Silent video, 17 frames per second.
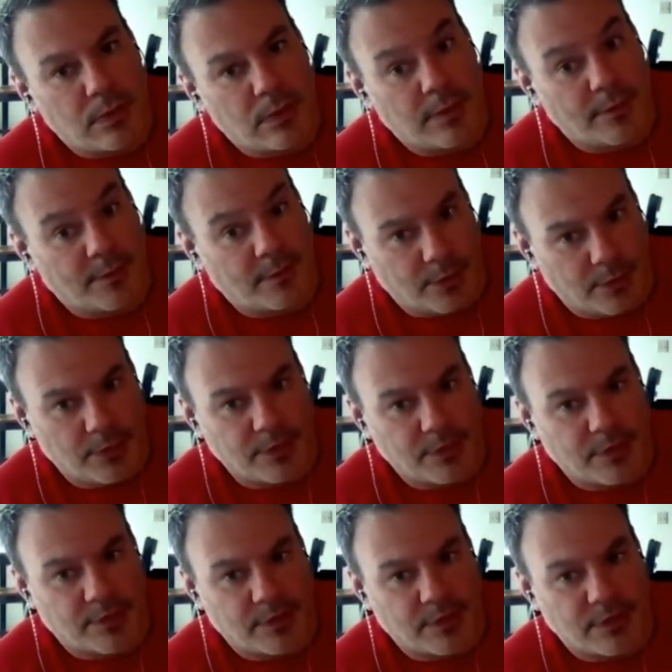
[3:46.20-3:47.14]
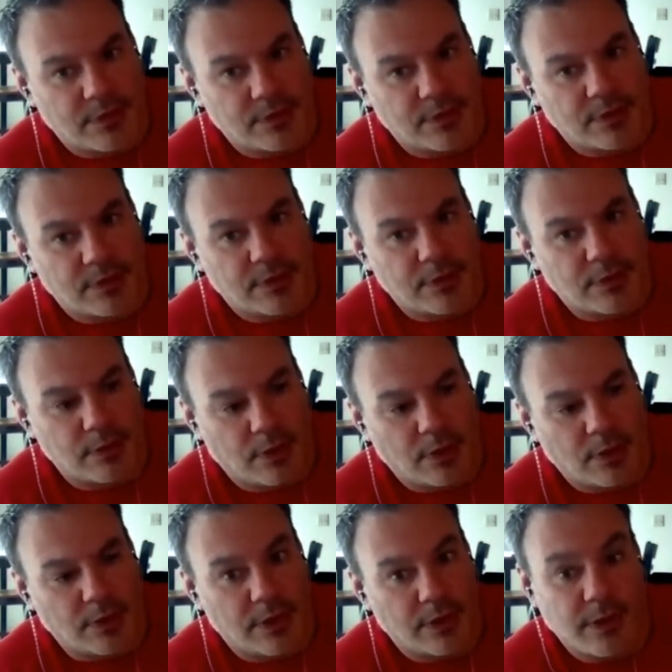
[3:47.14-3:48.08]
And for those of us who
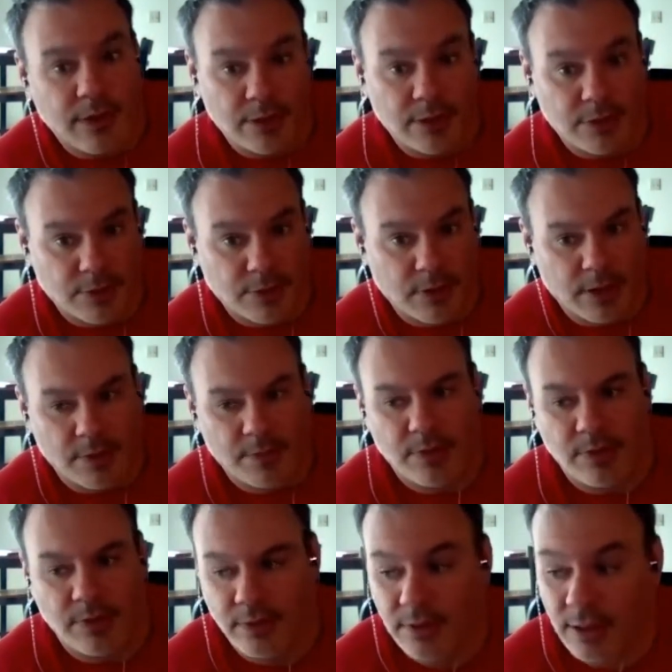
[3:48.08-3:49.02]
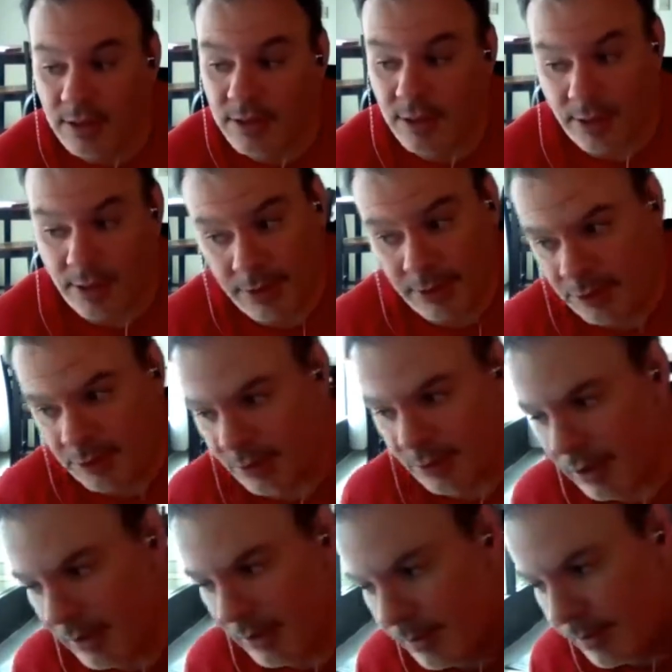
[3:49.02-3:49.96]
are in that tribe, that tiny
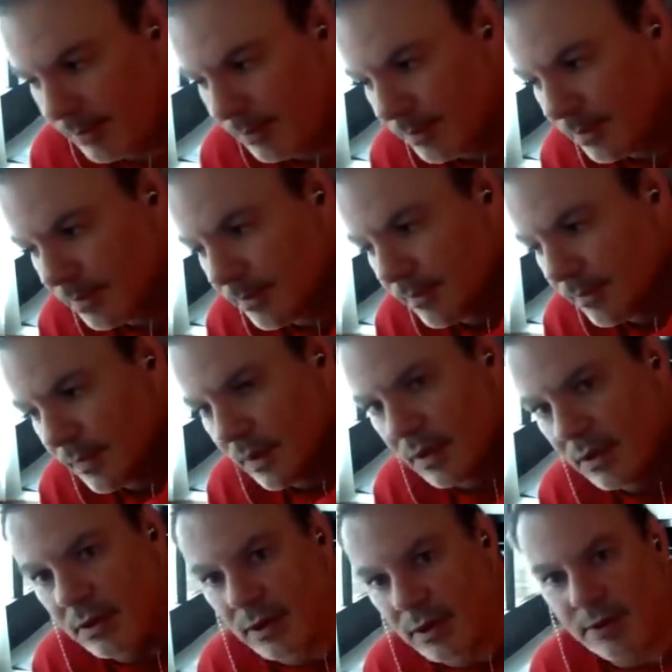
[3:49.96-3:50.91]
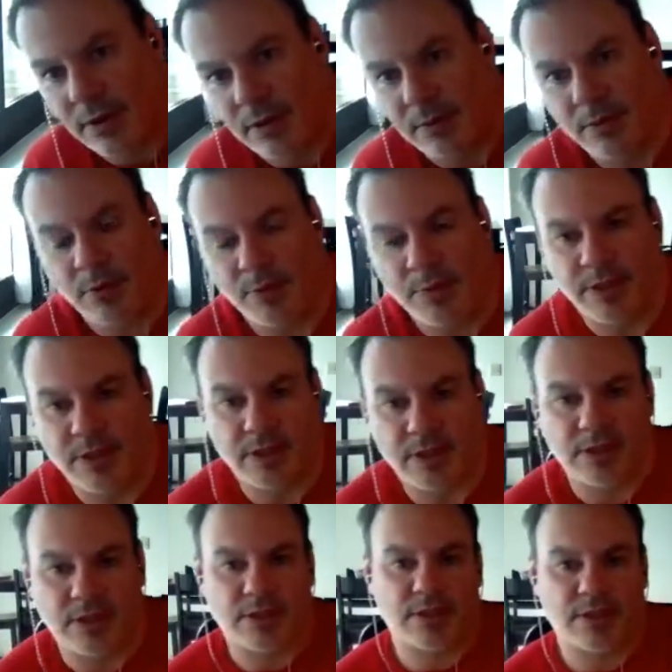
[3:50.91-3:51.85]
tribe, I think Moby
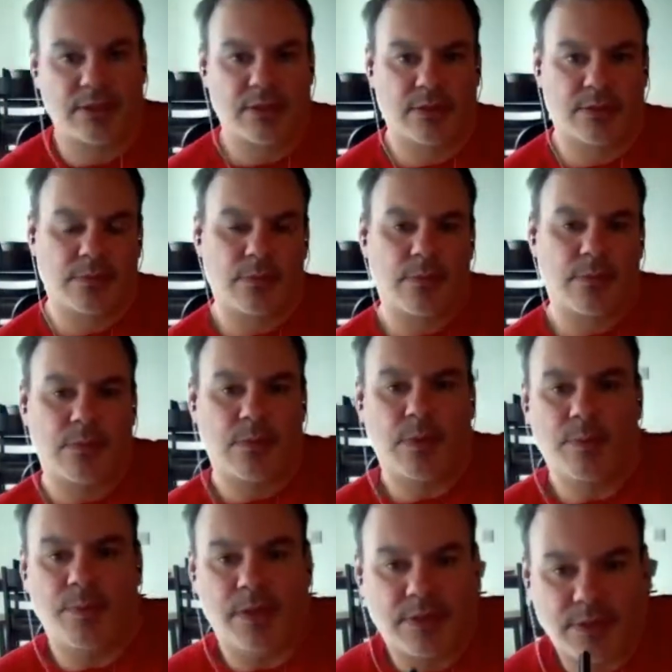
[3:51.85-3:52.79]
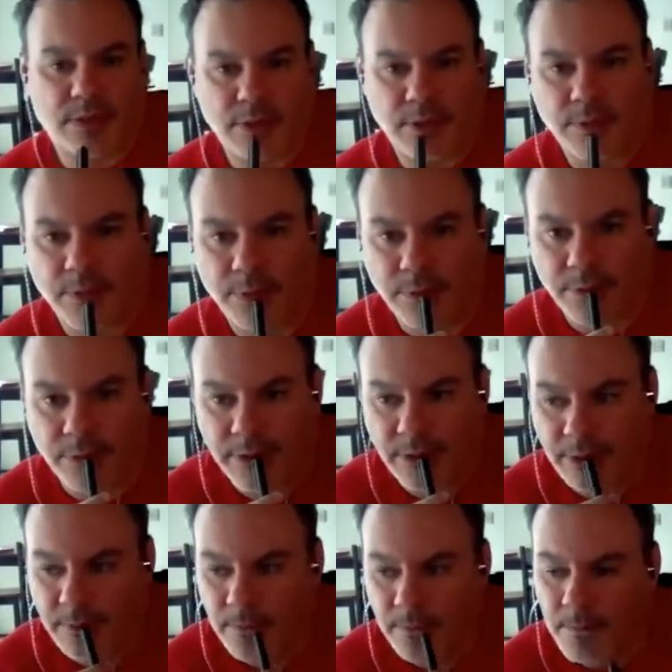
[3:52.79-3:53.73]
Dick is immensely worth
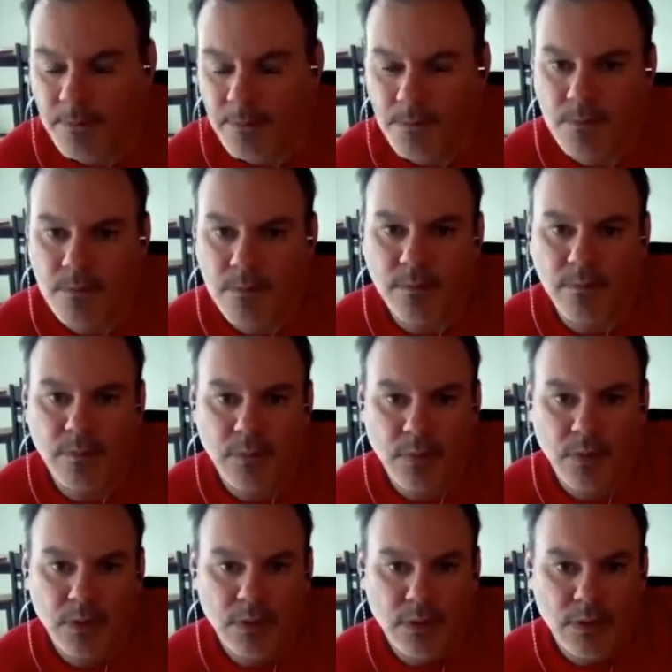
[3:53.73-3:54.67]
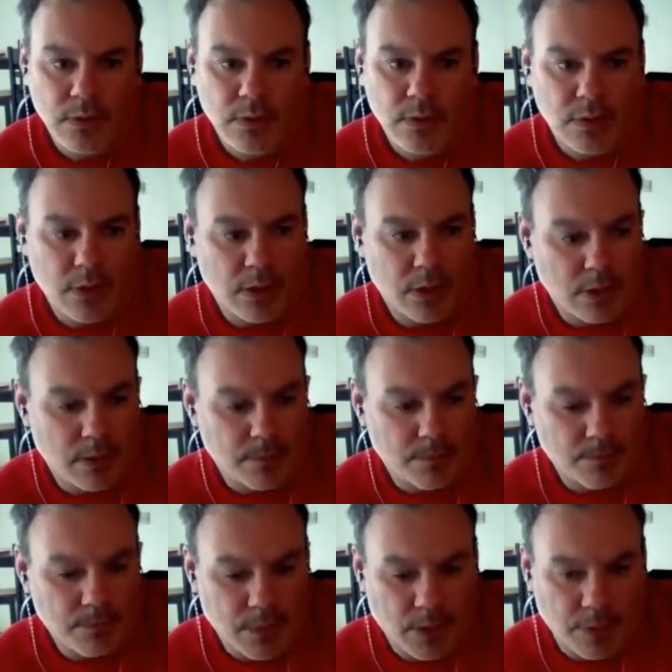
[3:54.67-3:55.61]
reading.
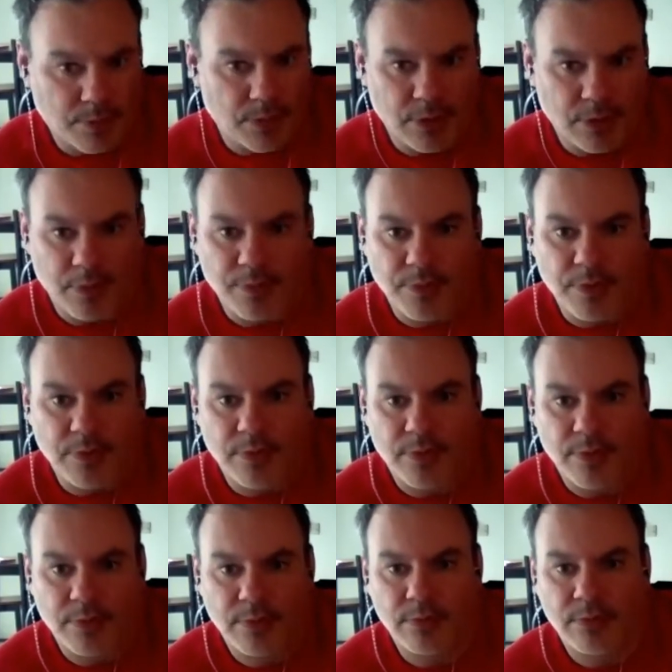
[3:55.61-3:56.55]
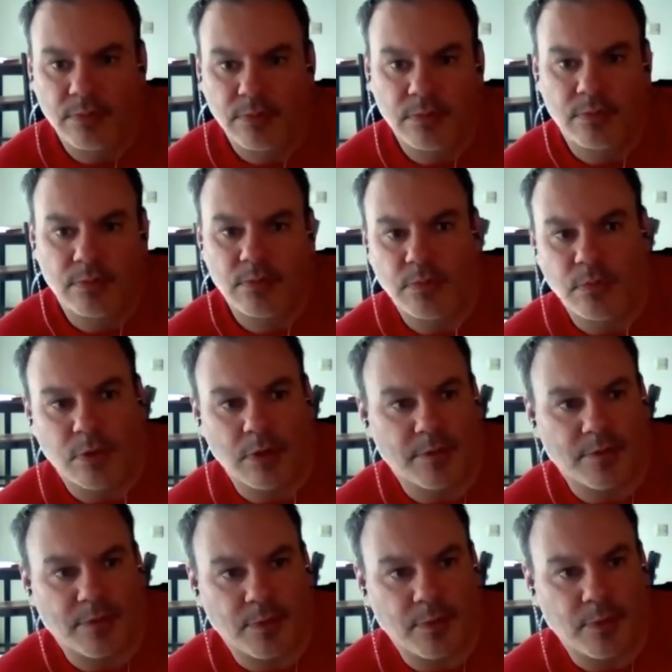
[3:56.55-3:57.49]
I put it up there as one
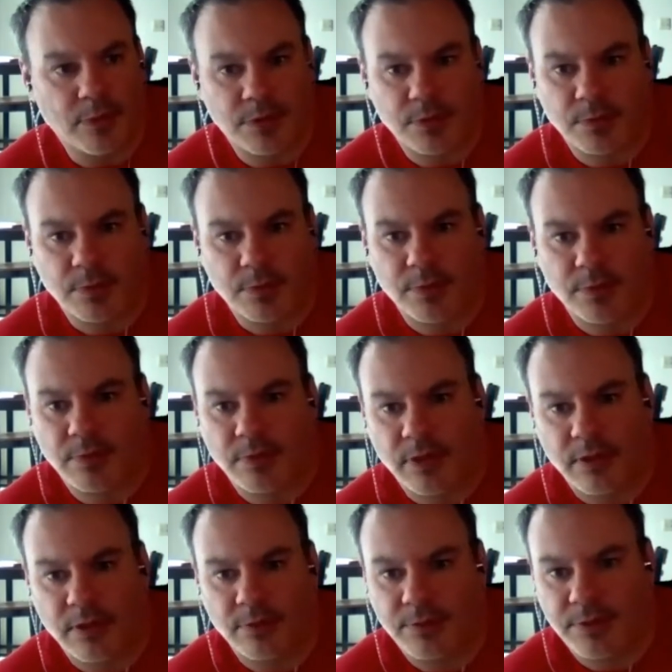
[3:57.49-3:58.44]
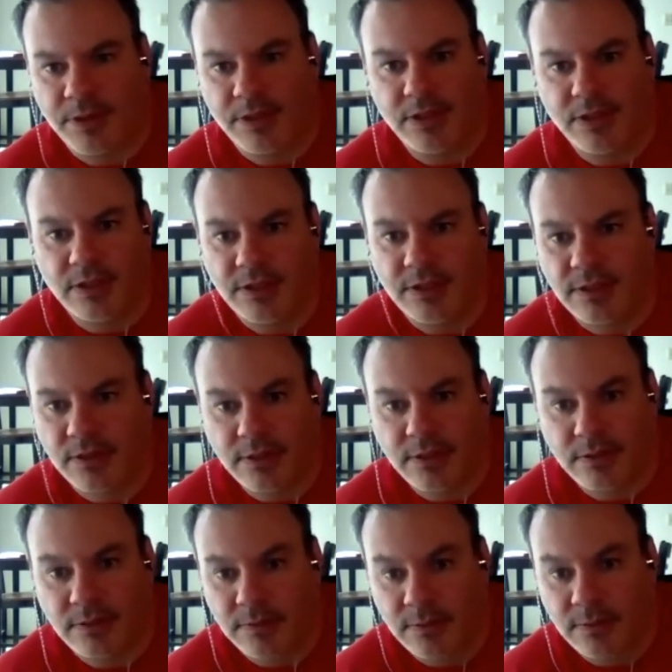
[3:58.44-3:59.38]
of the most worthwhile
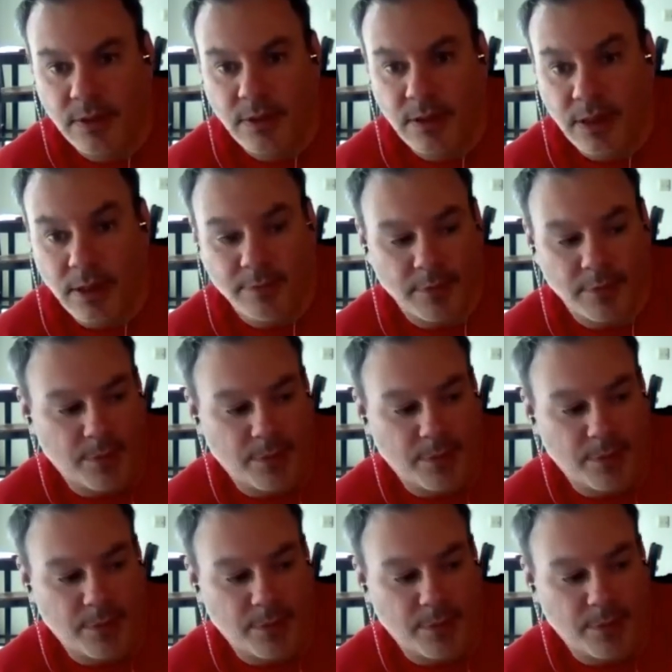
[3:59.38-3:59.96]
reads ever